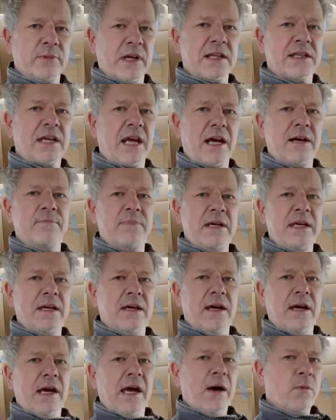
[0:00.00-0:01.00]
that can
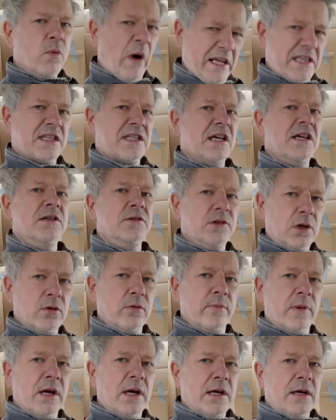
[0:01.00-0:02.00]
be a wet
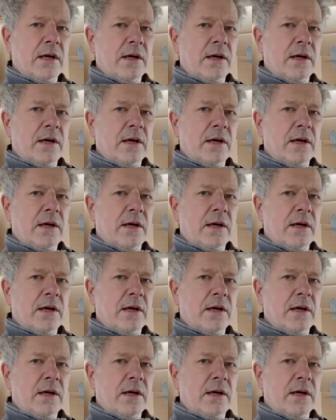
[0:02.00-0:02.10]
room